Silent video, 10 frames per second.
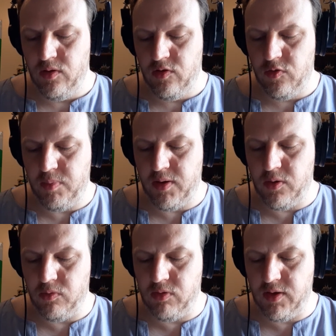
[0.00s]
Sparrow
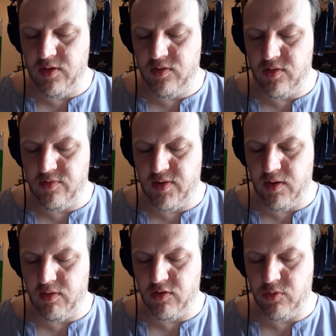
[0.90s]
released the
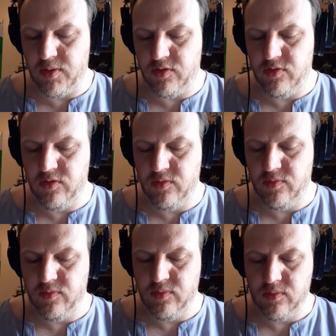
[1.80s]
firing switch.
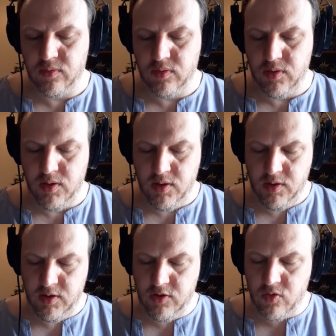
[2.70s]

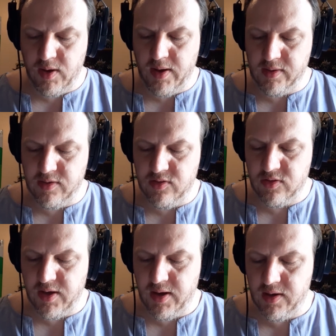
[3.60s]
He dragged his
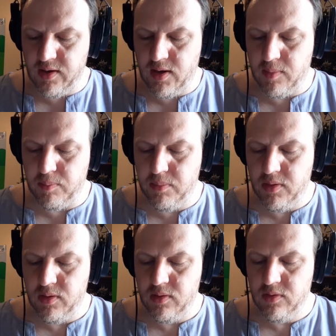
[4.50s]
cannon up
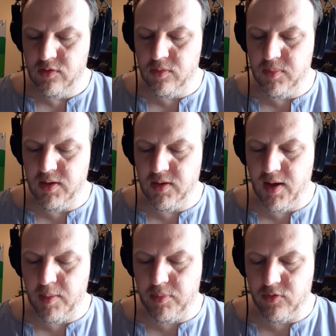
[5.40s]
to meet
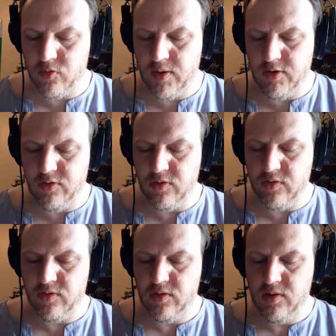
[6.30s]
Apple's
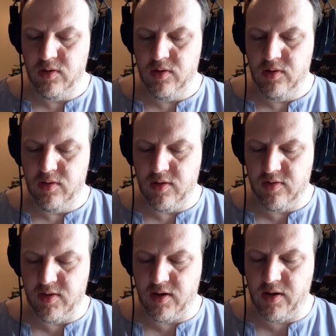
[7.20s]
Rangers as
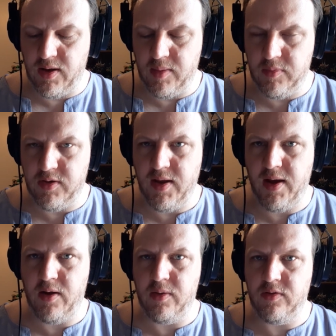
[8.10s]
they climbed
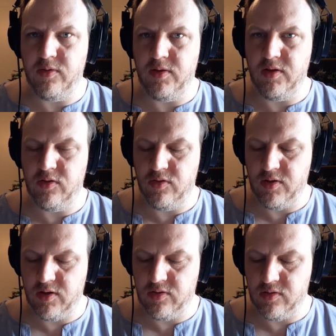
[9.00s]
down into the
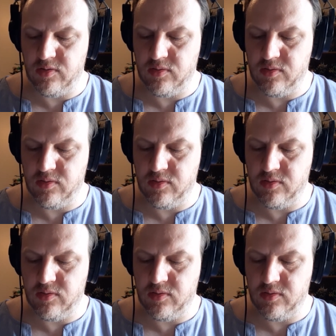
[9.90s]
intersection.